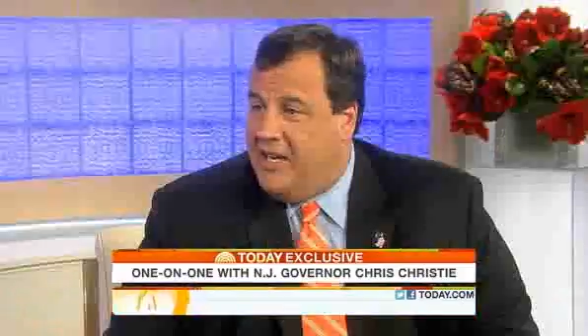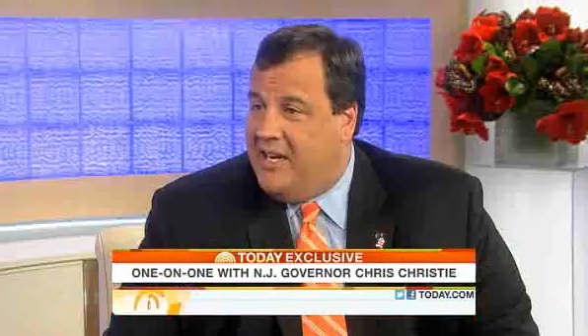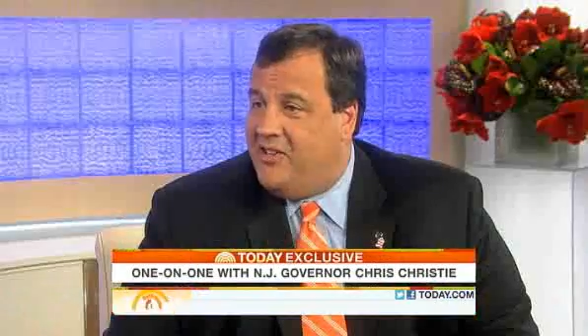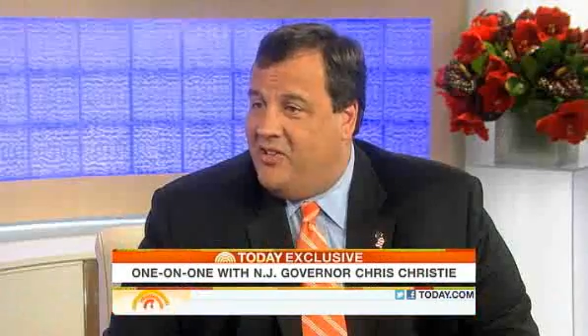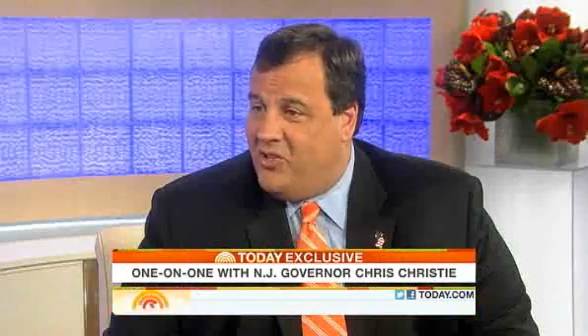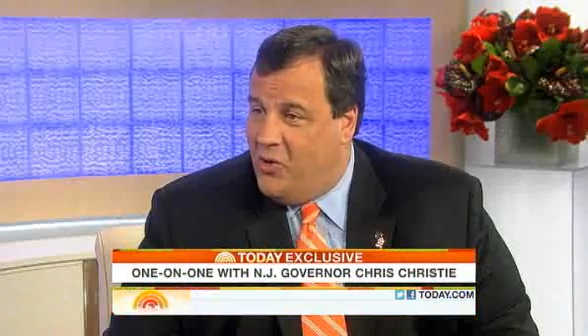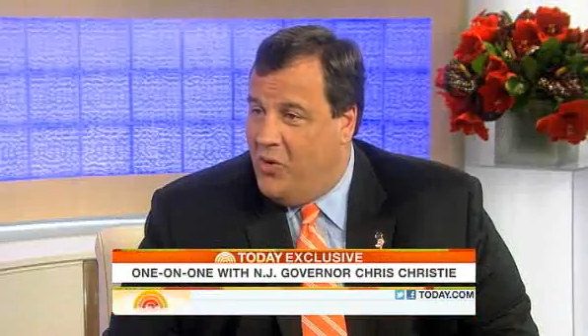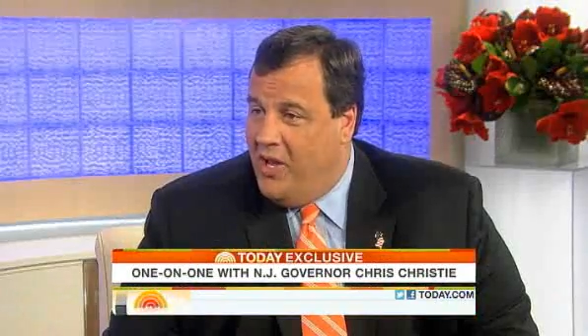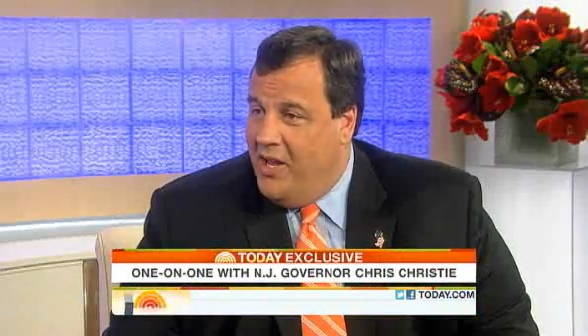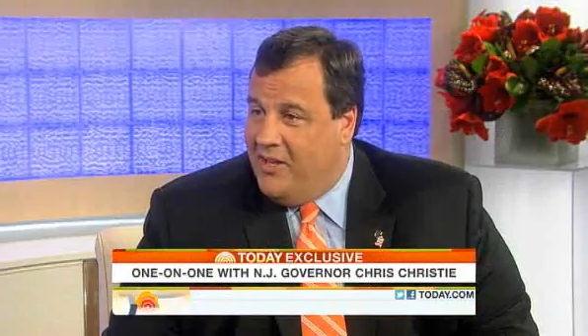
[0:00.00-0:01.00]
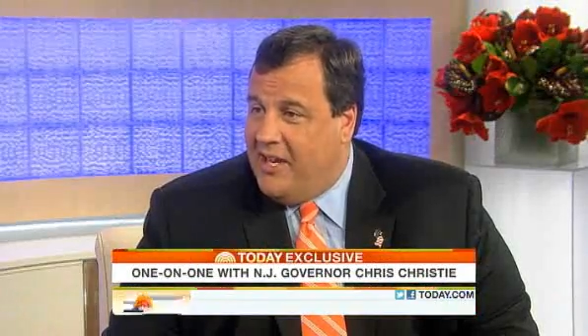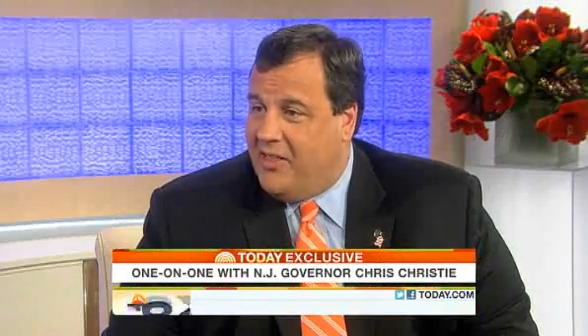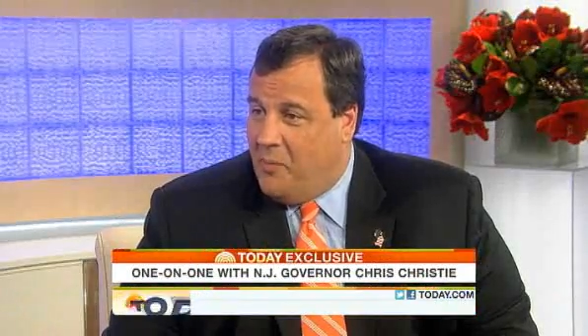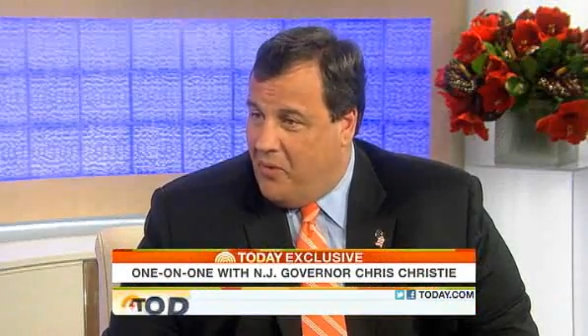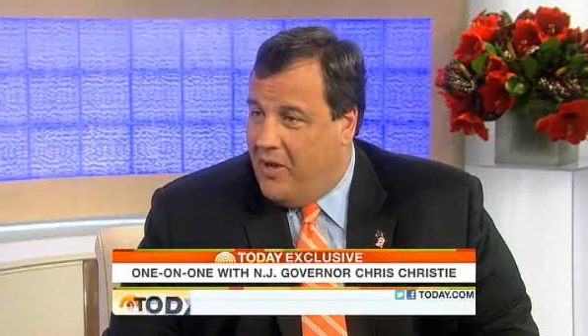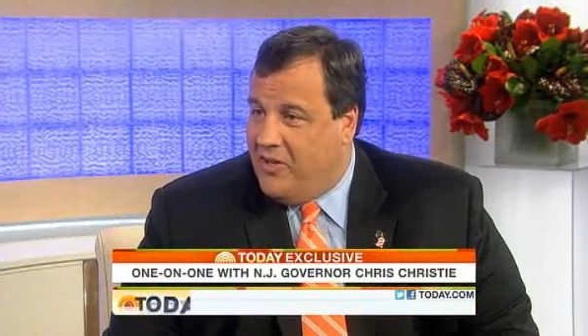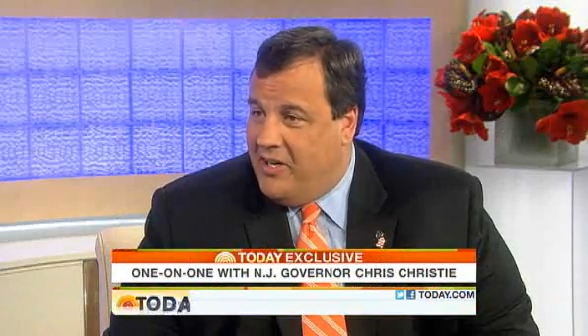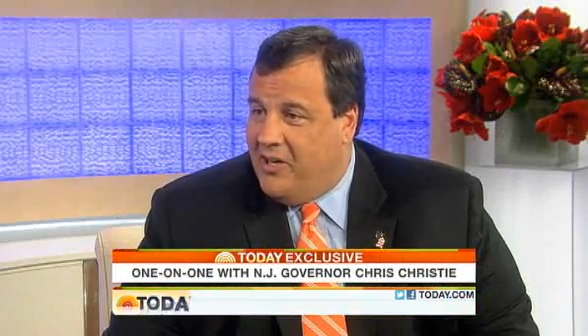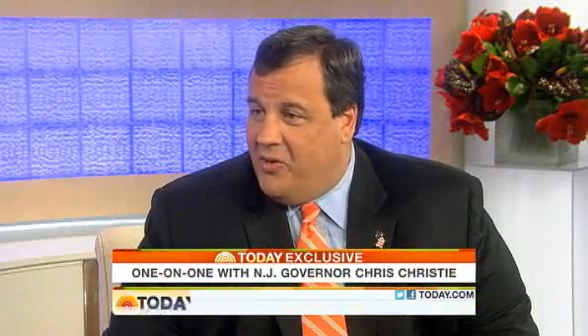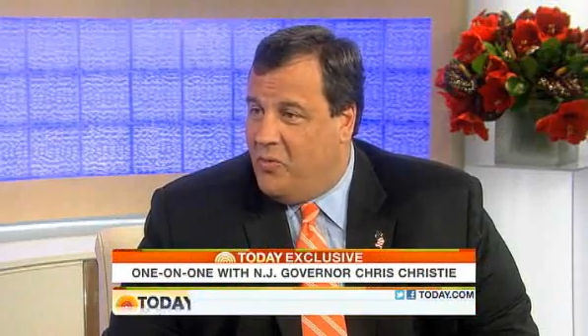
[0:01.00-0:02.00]
needed to do to get the
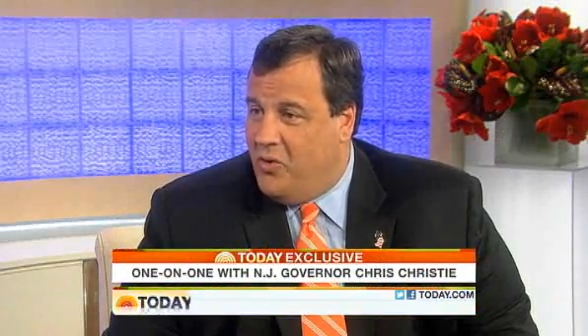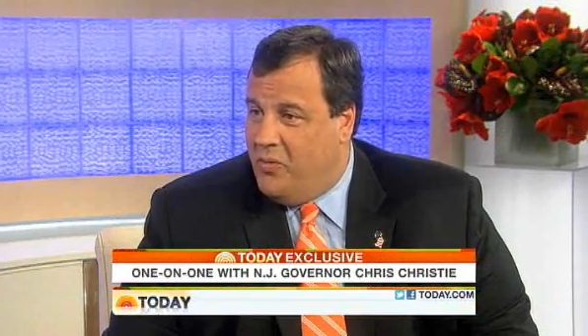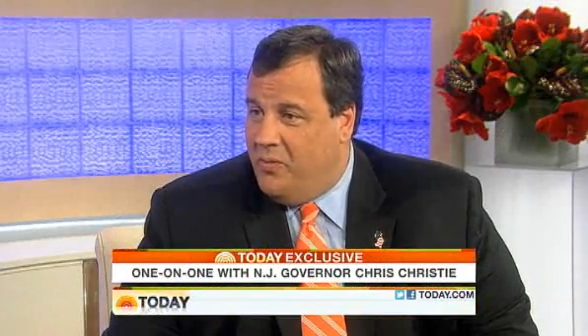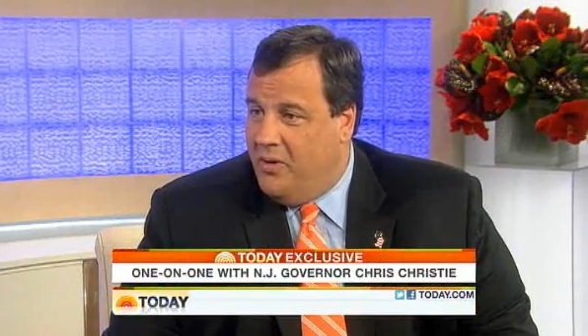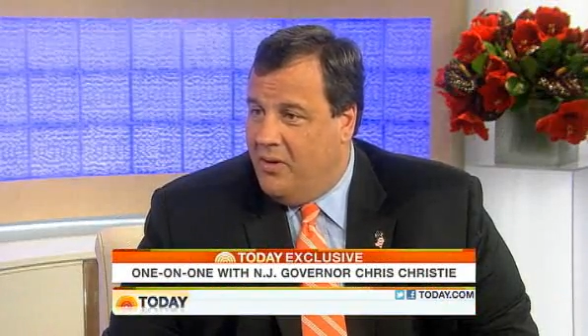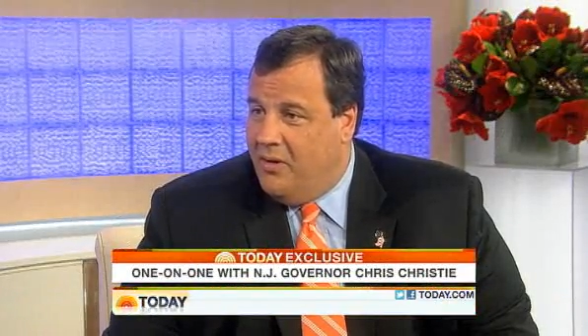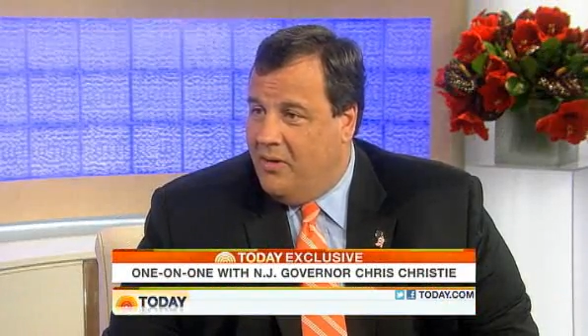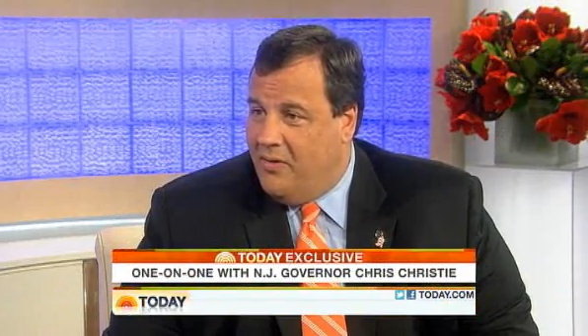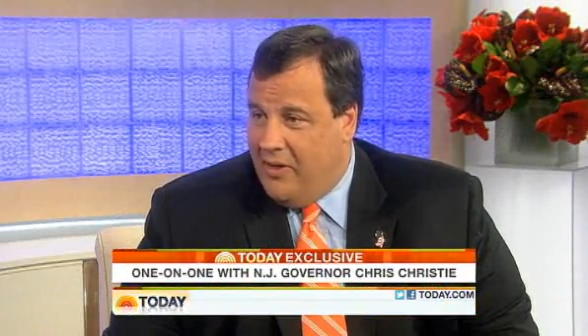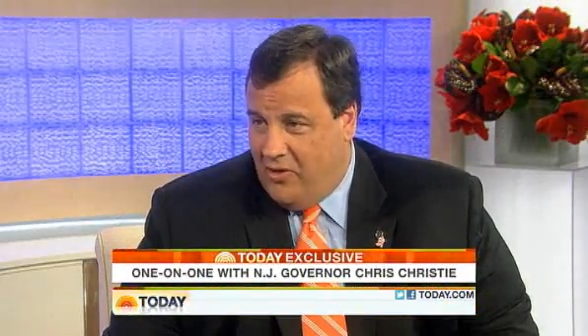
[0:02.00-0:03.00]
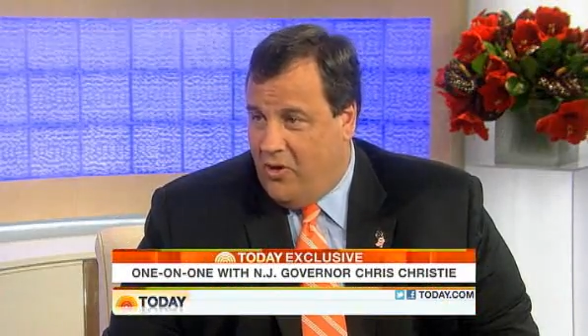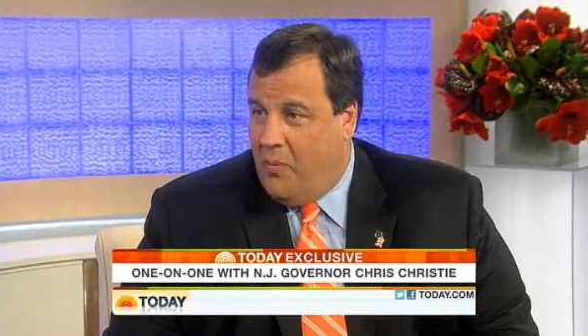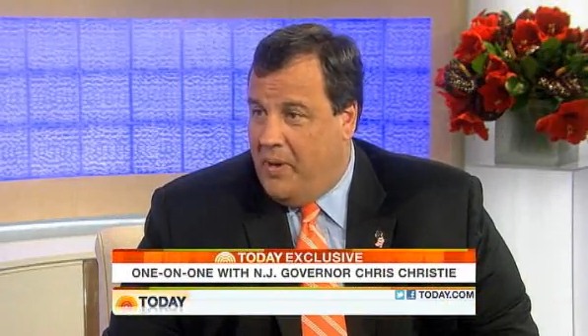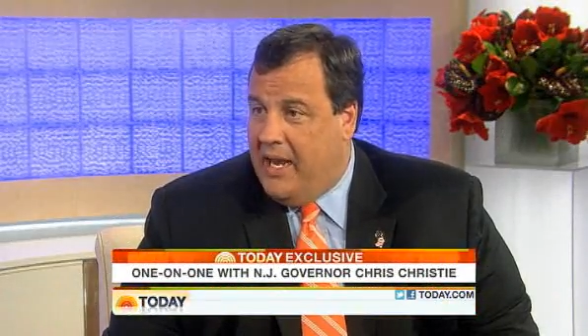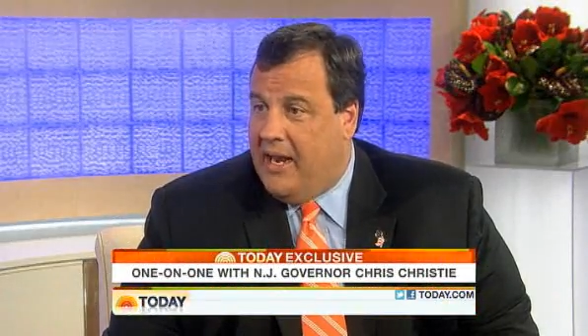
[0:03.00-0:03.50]
president in the room, then so be it.